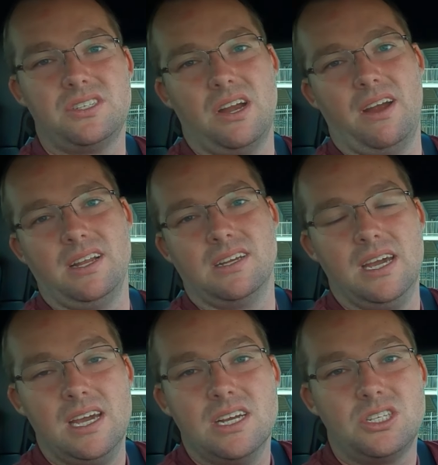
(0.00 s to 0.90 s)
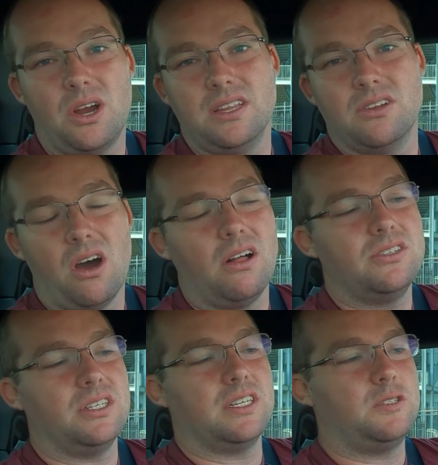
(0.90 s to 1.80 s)
sharing the
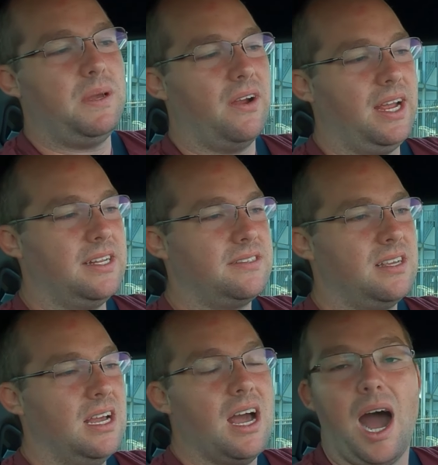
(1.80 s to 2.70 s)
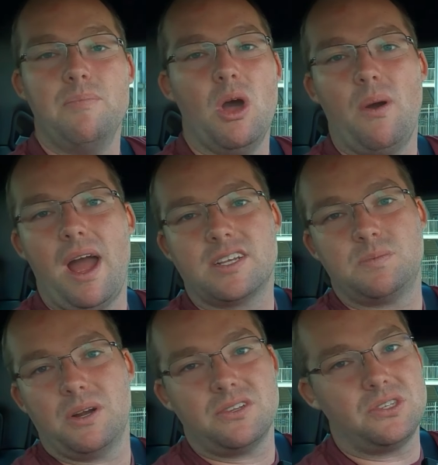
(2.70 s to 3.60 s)
knowledge and experience. I'm no
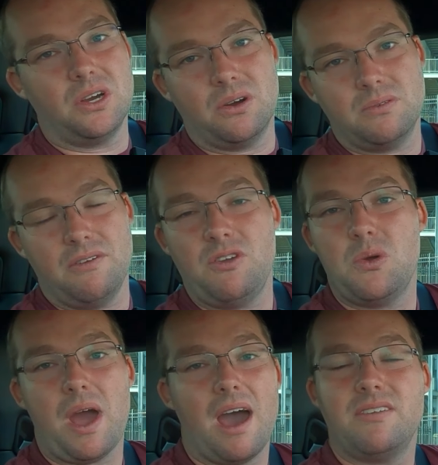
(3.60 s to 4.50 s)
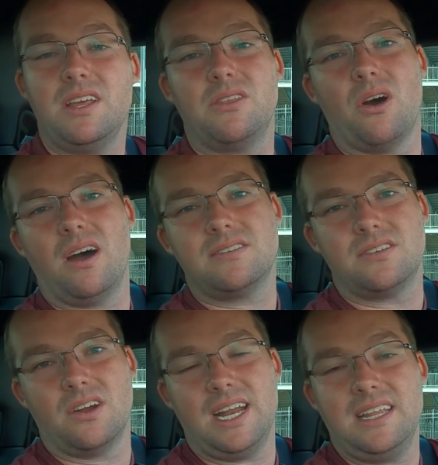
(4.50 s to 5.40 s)
expert, so if you have any
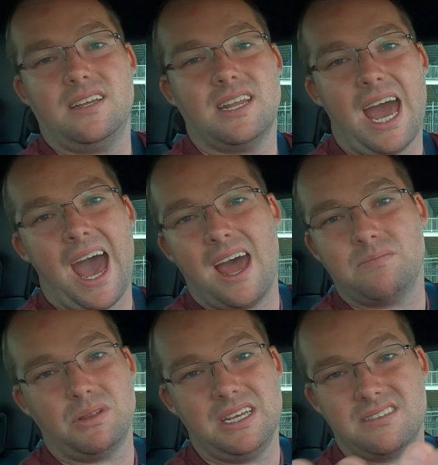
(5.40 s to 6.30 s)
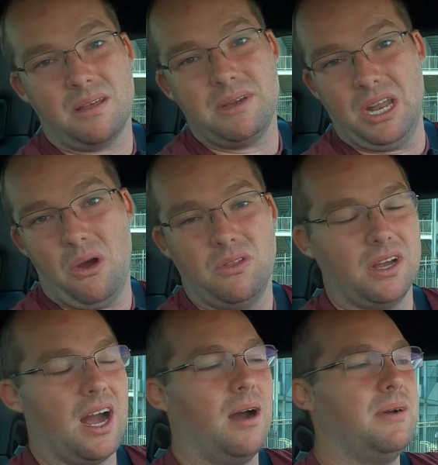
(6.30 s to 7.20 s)
thoughts or anything to add, please let me know in
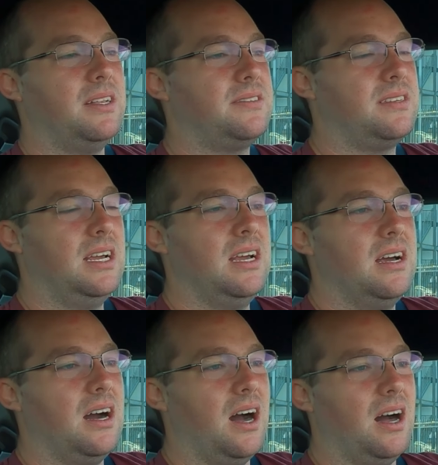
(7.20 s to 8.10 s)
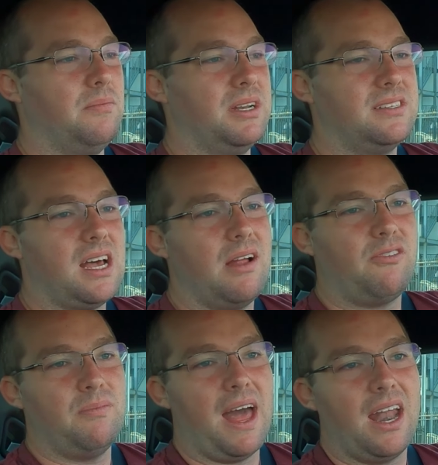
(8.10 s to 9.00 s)
the comments. But
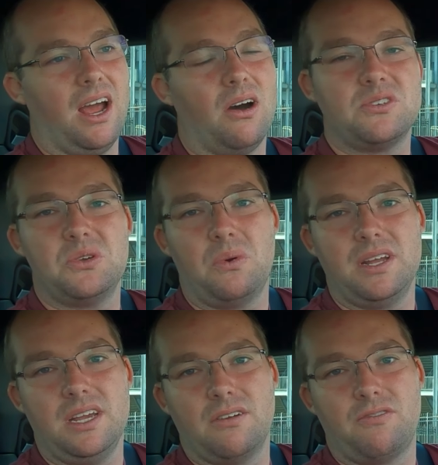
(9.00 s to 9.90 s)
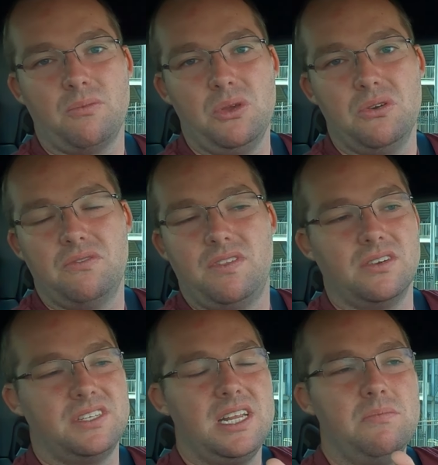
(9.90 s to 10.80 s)
aside from that, I also want to hear from you if
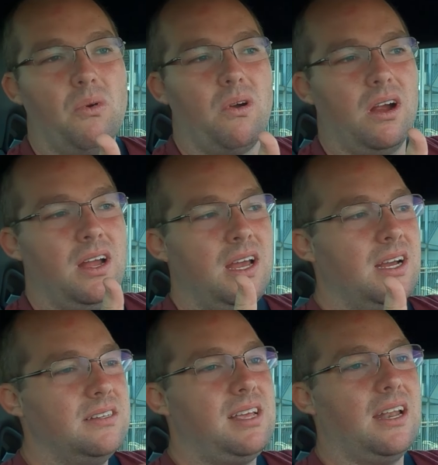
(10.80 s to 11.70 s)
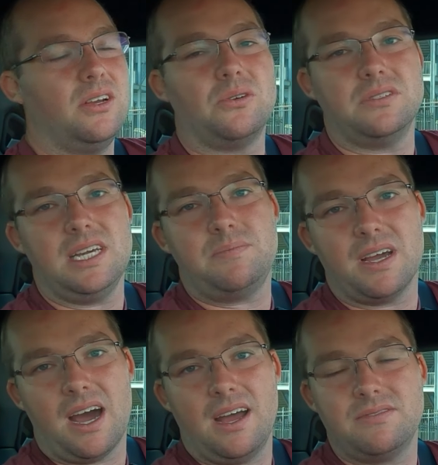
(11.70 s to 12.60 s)
there's any more technical deep
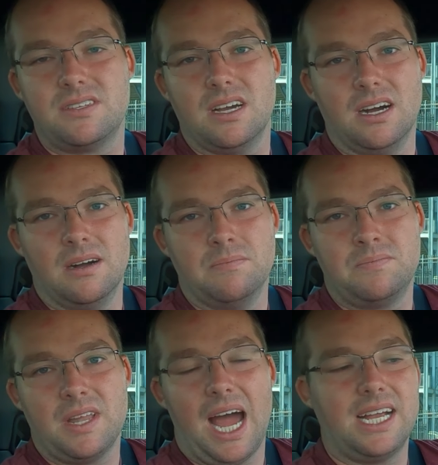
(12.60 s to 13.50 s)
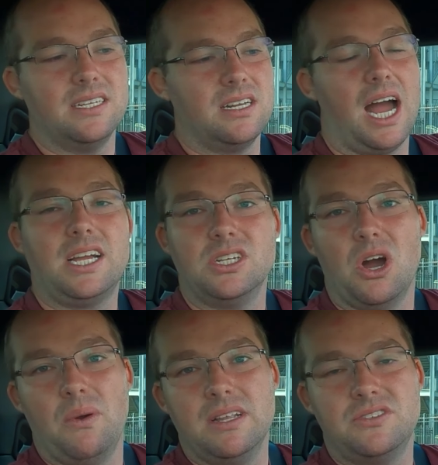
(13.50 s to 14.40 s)
dives I could
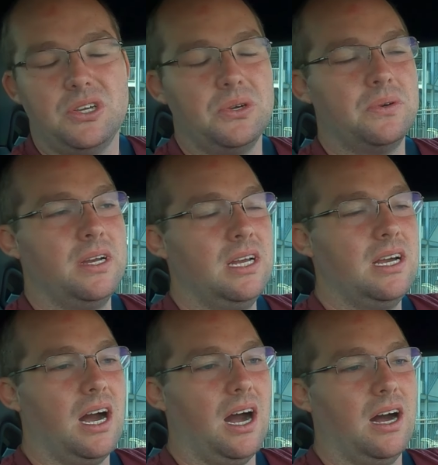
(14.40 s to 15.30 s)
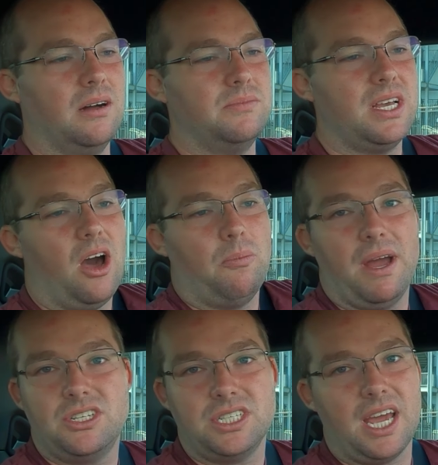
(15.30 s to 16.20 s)
go into to
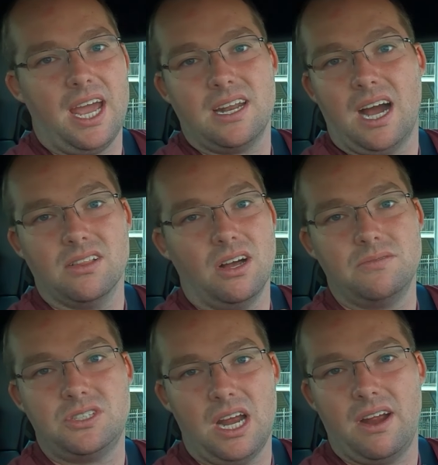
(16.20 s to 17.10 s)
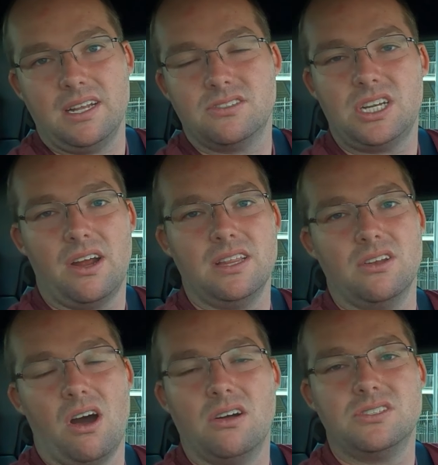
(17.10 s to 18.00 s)
help educate. I love sharing
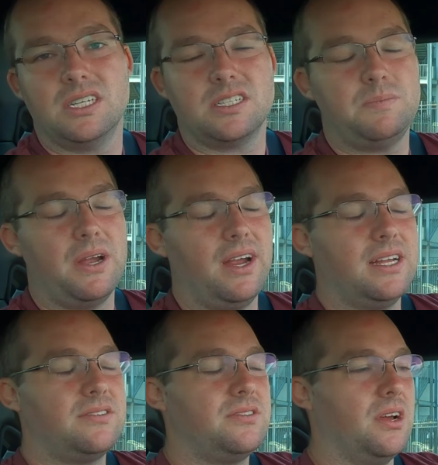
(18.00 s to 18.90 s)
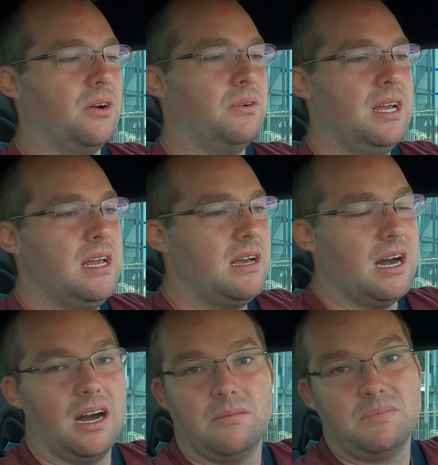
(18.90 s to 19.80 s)
the knowledge and experience, so
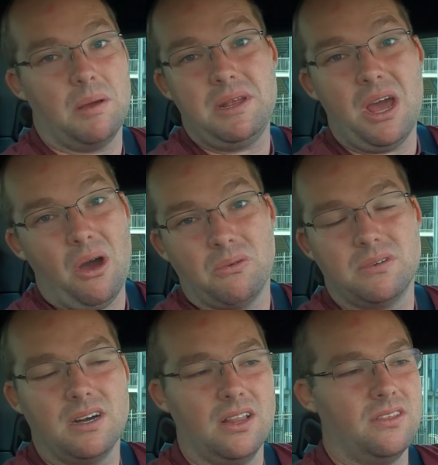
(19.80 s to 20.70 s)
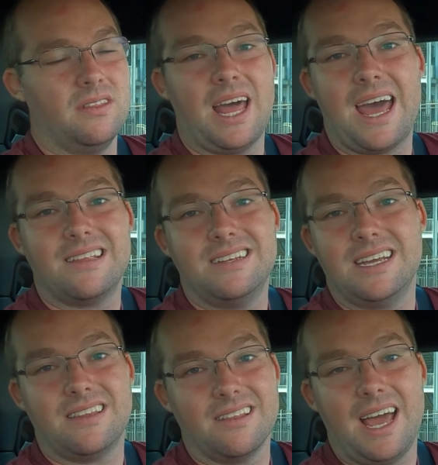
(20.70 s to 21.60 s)
let me know. Other than that,
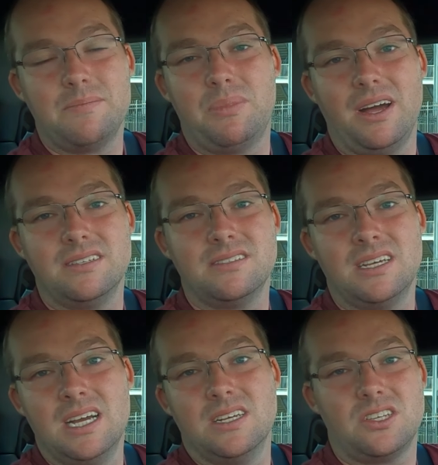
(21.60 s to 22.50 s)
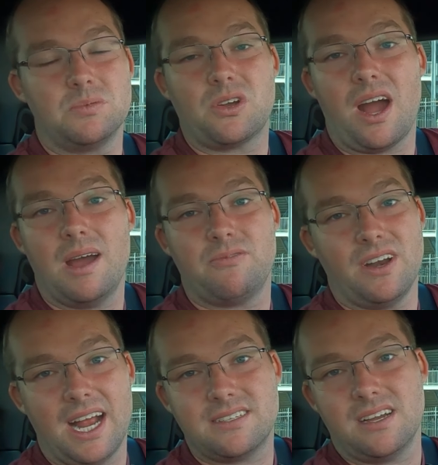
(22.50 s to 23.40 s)
hit the like button, subscribe
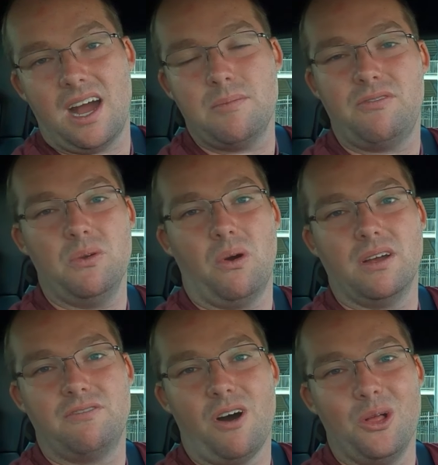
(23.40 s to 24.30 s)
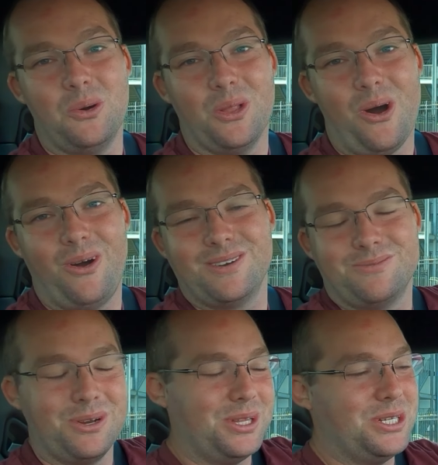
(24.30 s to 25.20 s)
for next time if you want to follow
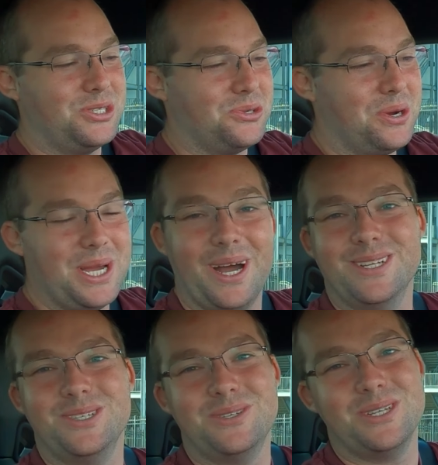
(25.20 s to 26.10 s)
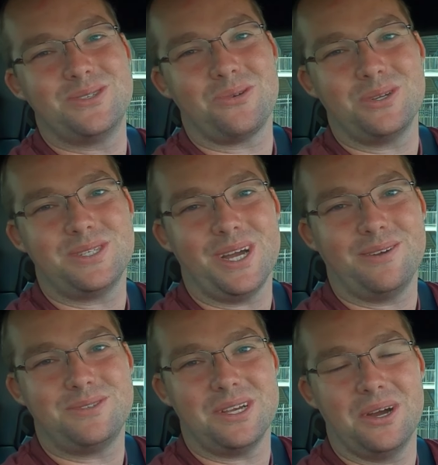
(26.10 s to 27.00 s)
along. Really enjoy doing this sort of
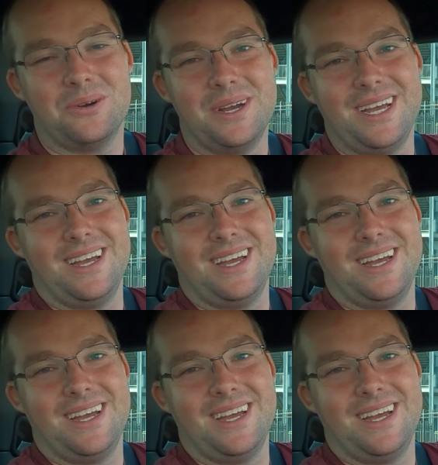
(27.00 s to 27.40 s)
stuff, so